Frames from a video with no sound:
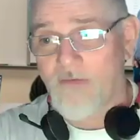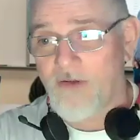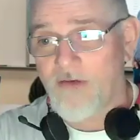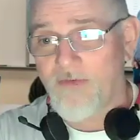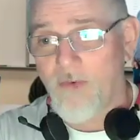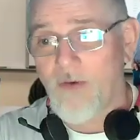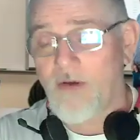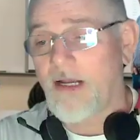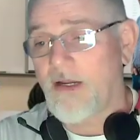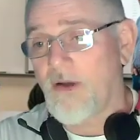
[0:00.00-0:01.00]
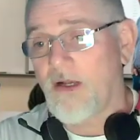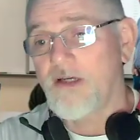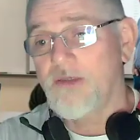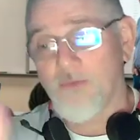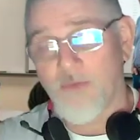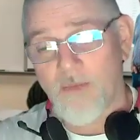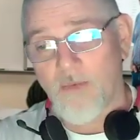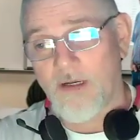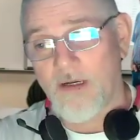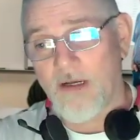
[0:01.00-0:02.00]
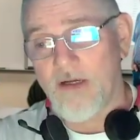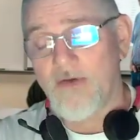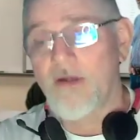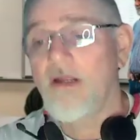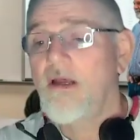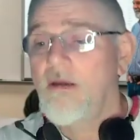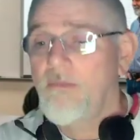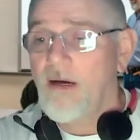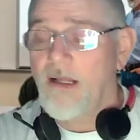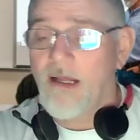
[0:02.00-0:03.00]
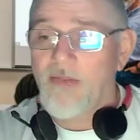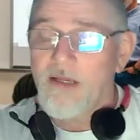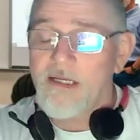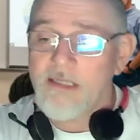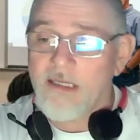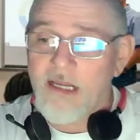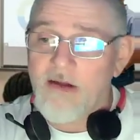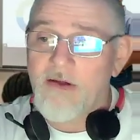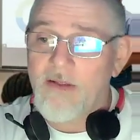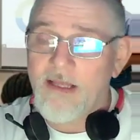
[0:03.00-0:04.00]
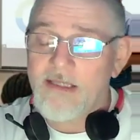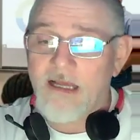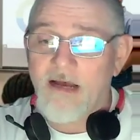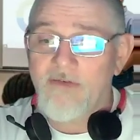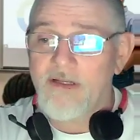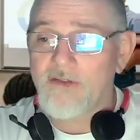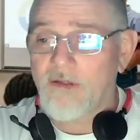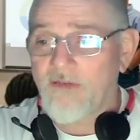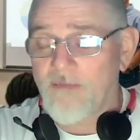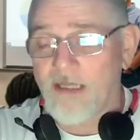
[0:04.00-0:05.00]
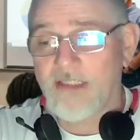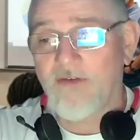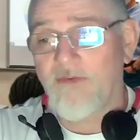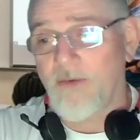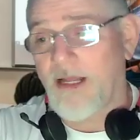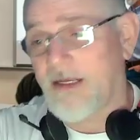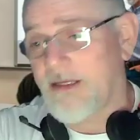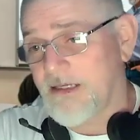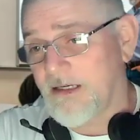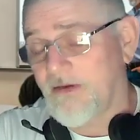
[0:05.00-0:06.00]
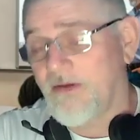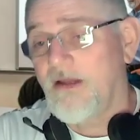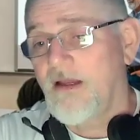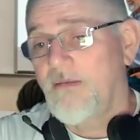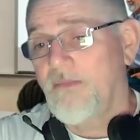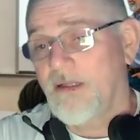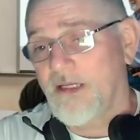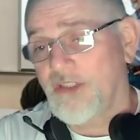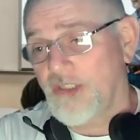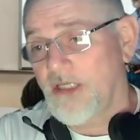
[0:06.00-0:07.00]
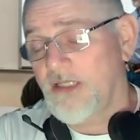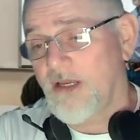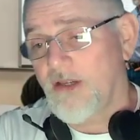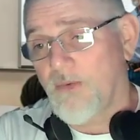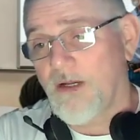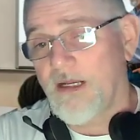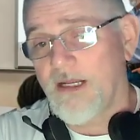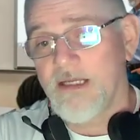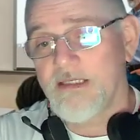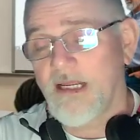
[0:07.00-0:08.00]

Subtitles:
I've looked for it. I know it goes between 1 and 100, but I think it's the carrier. That's confidential information from what I can tell, but they should tell you what it is.